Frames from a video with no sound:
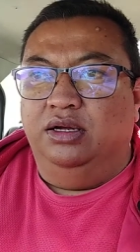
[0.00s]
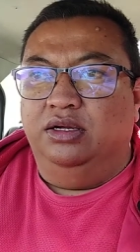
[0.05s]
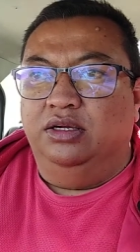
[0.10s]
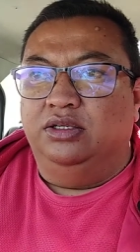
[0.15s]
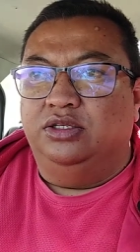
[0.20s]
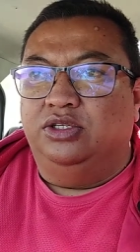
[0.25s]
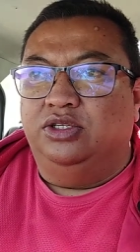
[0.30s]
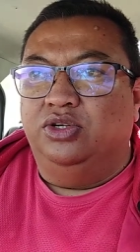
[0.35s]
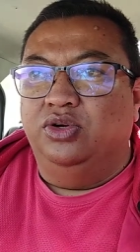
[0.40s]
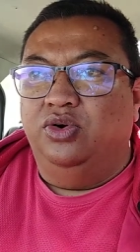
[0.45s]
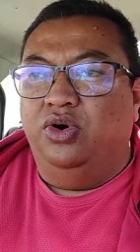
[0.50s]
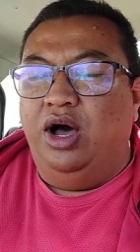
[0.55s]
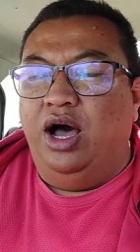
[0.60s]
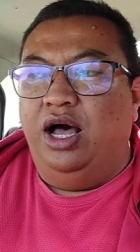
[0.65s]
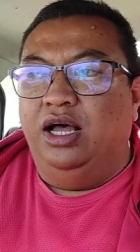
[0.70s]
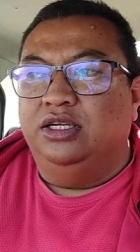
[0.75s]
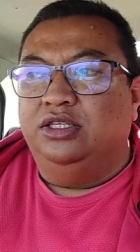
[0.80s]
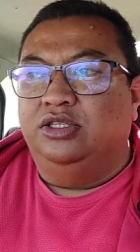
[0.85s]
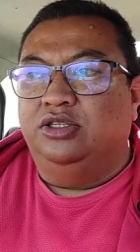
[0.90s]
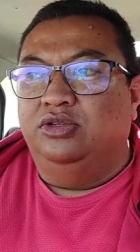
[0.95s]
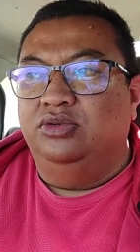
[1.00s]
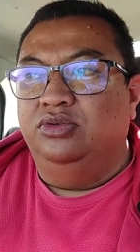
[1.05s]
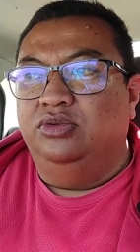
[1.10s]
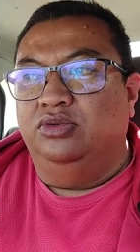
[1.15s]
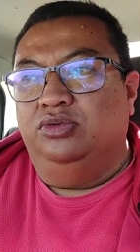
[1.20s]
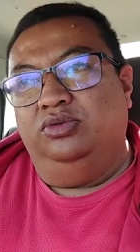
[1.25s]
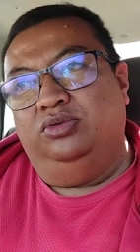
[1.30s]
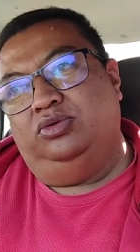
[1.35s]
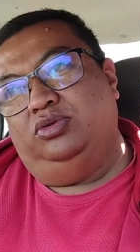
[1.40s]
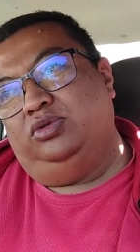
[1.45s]
so as to
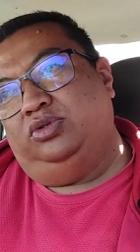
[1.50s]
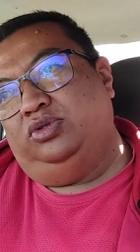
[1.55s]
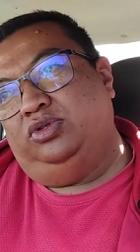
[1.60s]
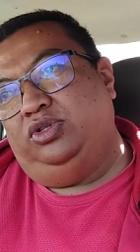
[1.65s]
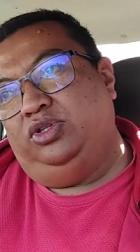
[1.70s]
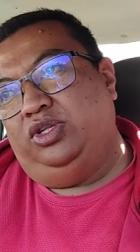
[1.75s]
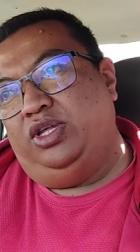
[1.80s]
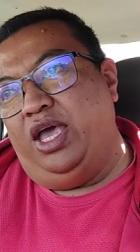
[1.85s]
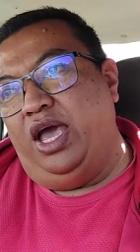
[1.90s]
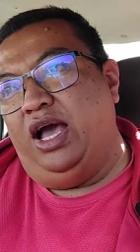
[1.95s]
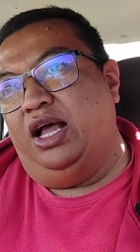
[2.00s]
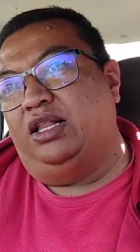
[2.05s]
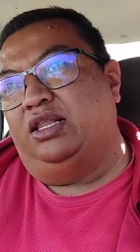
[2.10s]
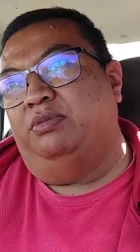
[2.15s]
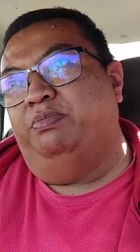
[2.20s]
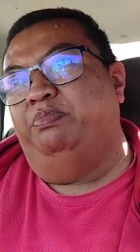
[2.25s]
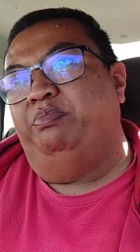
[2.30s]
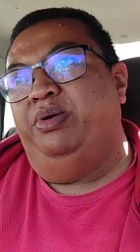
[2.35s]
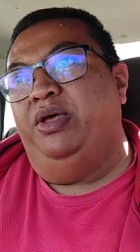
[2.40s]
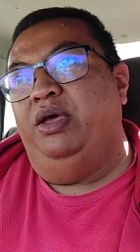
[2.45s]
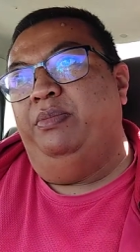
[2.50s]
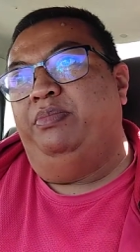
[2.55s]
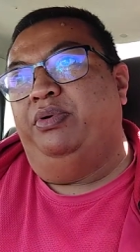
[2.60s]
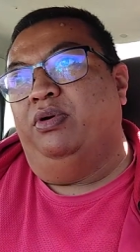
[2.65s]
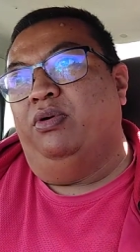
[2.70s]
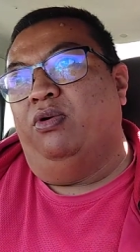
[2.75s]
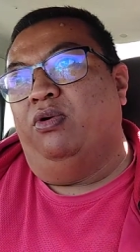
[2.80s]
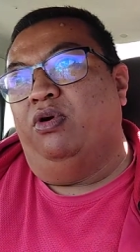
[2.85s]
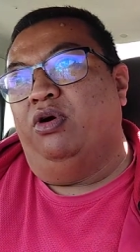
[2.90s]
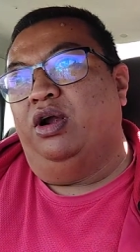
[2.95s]
get people
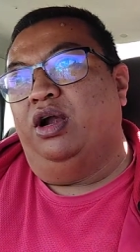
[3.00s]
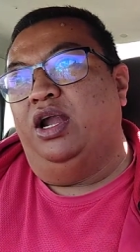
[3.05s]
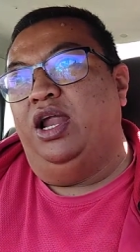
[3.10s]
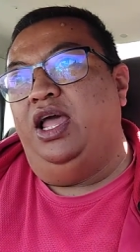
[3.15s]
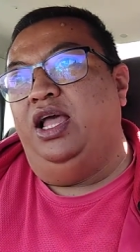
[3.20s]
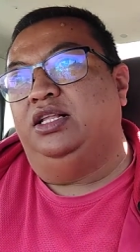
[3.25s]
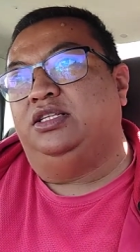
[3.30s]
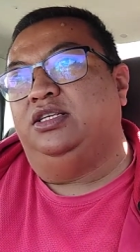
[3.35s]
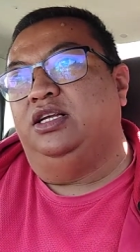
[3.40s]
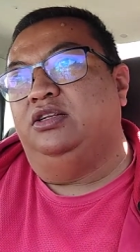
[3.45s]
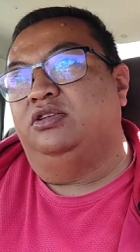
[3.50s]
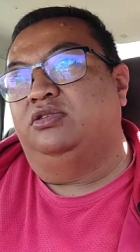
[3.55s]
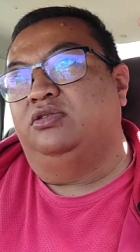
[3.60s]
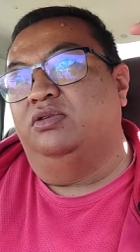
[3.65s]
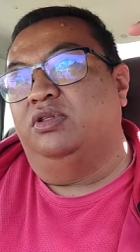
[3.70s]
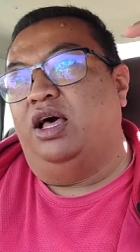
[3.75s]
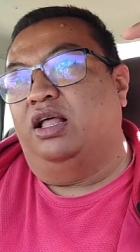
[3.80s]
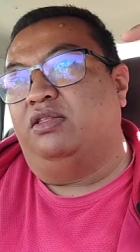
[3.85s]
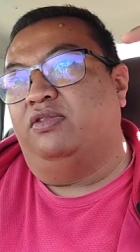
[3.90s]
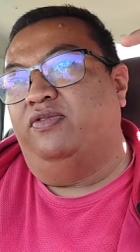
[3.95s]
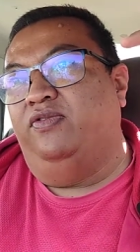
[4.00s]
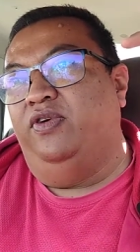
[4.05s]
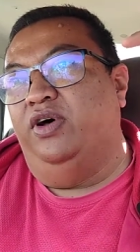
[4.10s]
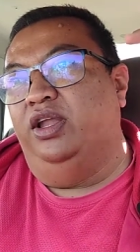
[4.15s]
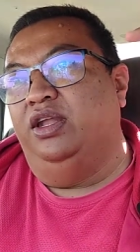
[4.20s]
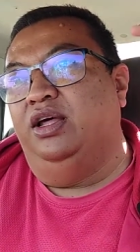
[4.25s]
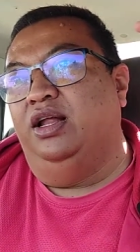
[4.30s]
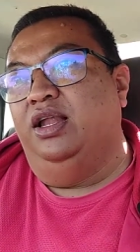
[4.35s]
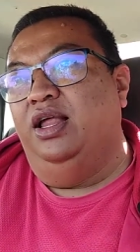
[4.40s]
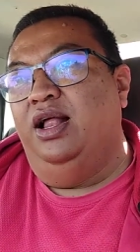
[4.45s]
or leads into that
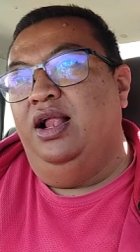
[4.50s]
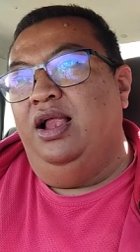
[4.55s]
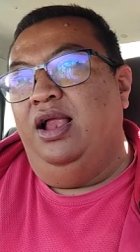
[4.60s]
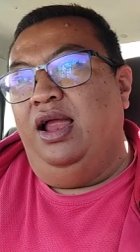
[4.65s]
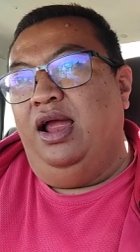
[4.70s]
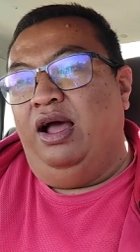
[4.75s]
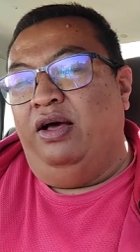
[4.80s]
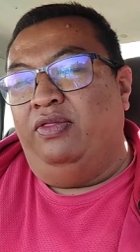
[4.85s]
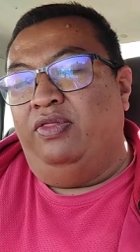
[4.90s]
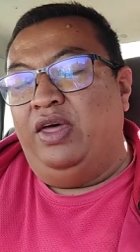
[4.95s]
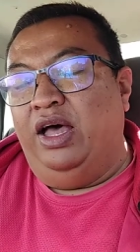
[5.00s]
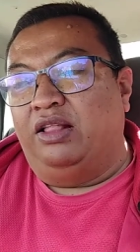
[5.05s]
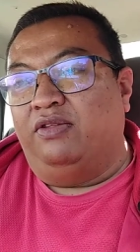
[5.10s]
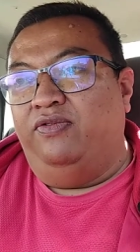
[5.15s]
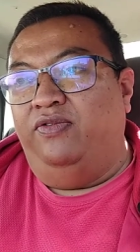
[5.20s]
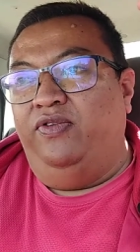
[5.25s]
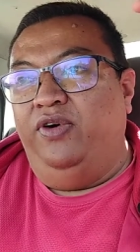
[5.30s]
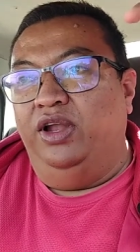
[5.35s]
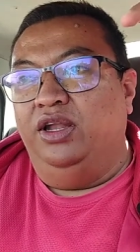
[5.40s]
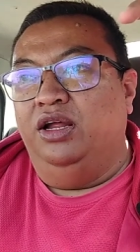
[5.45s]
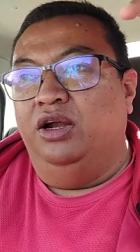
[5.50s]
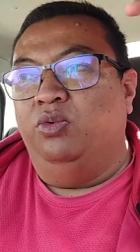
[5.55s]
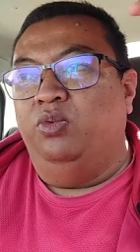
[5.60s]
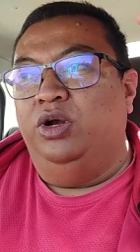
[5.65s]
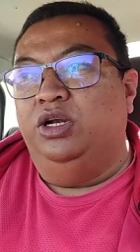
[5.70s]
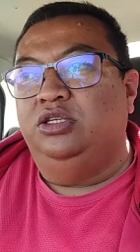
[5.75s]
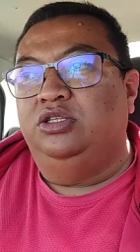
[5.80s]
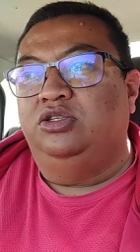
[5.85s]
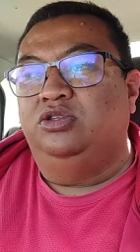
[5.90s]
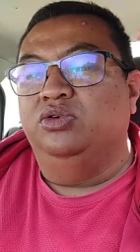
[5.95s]
funnel, and that funnel
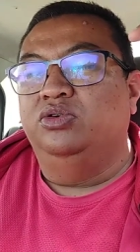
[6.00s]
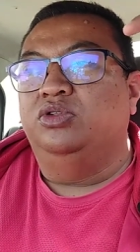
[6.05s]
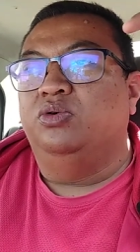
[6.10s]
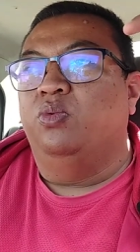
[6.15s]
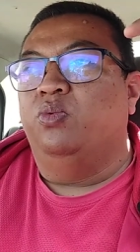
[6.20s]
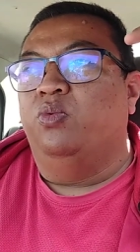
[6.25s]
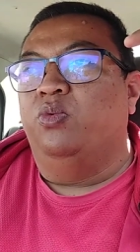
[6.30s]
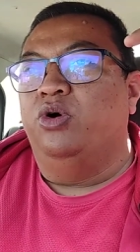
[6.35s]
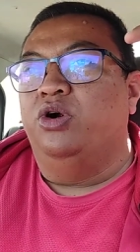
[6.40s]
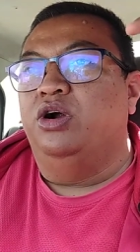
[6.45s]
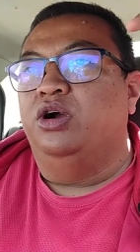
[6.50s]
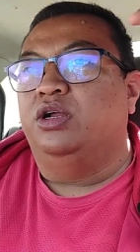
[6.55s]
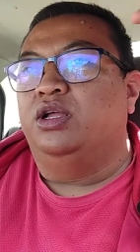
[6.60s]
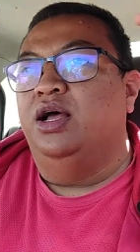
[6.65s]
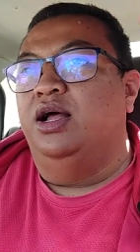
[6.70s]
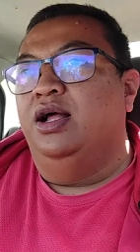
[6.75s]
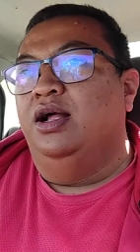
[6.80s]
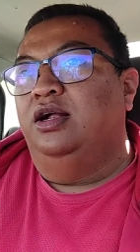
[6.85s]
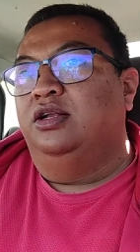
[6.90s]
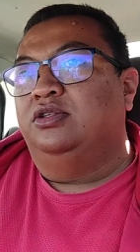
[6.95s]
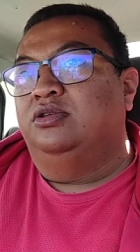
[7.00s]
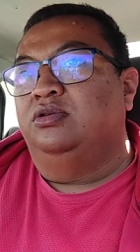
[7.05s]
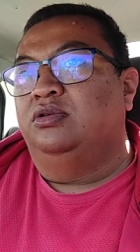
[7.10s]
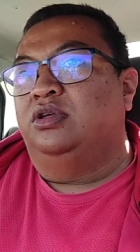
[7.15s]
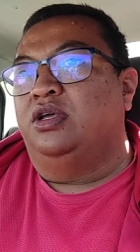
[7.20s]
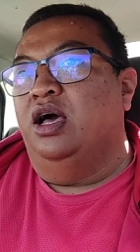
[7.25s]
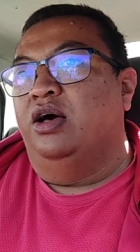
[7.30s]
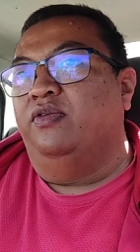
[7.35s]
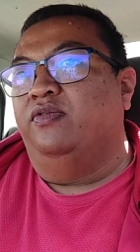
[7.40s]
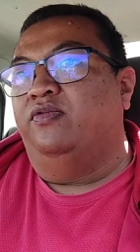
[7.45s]
will do the work to
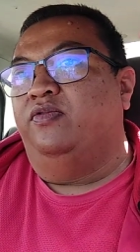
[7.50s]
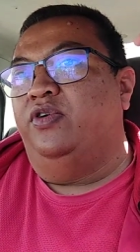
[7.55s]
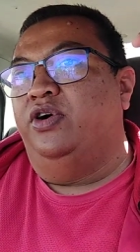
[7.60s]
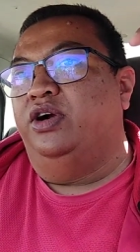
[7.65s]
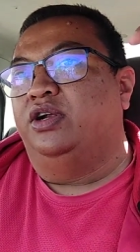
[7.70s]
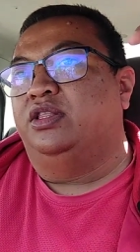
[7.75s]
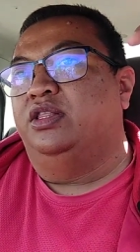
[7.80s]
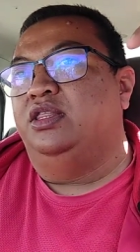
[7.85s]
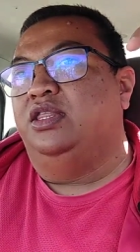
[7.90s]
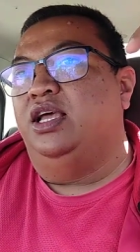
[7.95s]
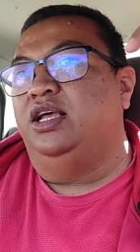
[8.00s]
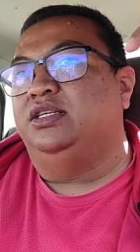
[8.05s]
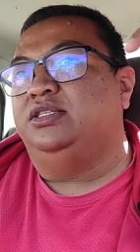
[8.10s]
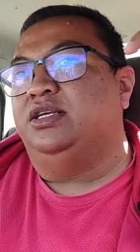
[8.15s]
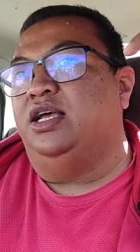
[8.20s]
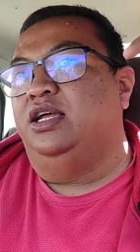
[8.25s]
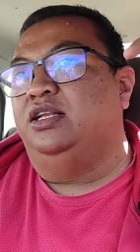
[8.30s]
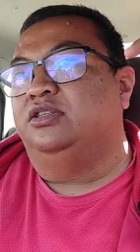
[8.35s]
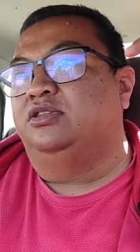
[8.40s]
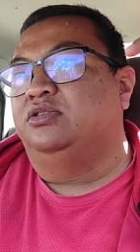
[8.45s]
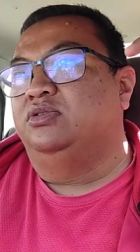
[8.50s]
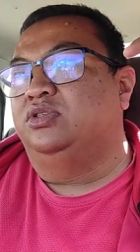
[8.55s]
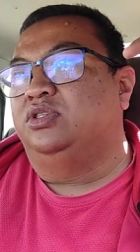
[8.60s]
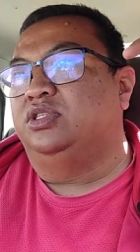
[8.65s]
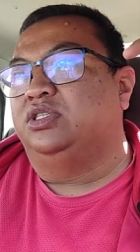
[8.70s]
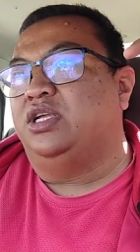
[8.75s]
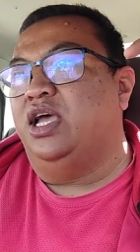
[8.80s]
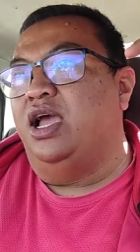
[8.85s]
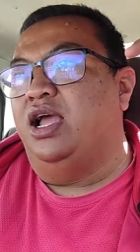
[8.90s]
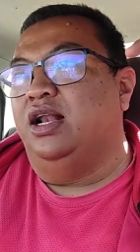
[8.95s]
convert this into
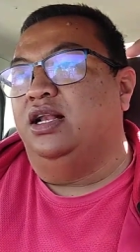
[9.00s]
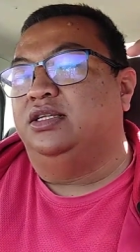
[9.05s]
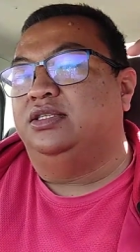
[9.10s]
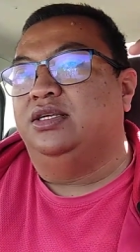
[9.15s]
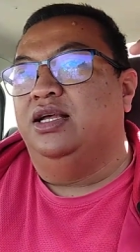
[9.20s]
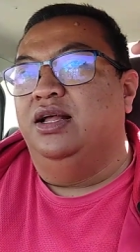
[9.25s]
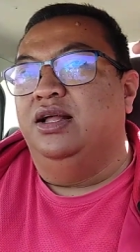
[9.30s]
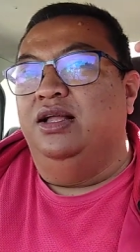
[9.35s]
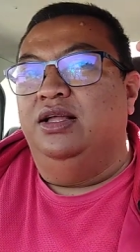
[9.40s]
sales.